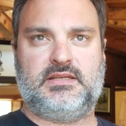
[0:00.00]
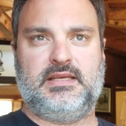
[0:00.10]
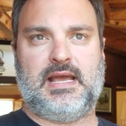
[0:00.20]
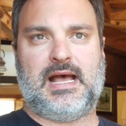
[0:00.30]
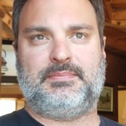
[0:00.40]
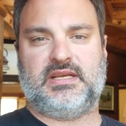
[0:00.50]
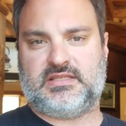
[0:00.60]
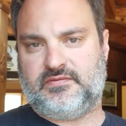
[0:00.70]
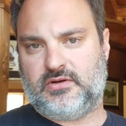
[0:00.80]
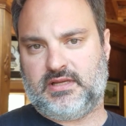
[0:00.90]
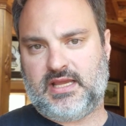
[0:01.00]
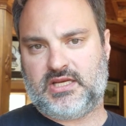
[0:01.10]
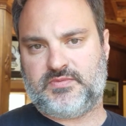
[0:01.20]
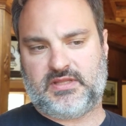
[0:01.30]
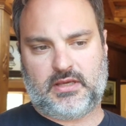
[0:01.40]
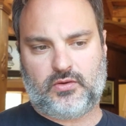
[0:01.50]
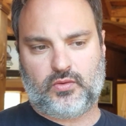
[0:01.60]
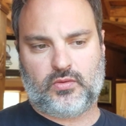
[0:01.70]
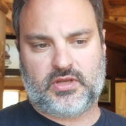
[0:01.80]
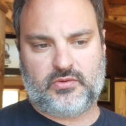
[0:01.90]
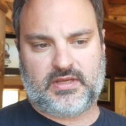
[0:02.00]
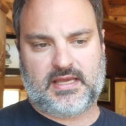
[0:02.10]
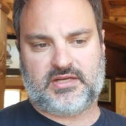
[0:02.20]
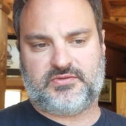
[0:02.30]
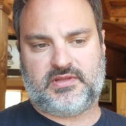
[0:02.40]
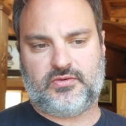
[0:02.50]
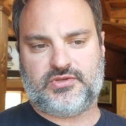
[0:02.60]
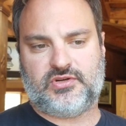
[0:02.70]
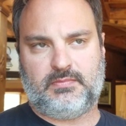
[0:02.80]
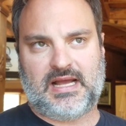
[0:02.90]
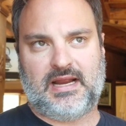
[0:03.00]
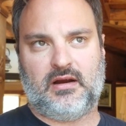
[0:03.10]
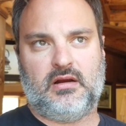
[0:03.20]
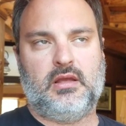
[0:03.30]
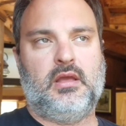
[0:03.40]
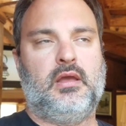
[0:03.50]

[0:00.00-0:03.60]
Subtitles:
to the optics of your engagement. Like, who are you engaged with? Who's your buyer?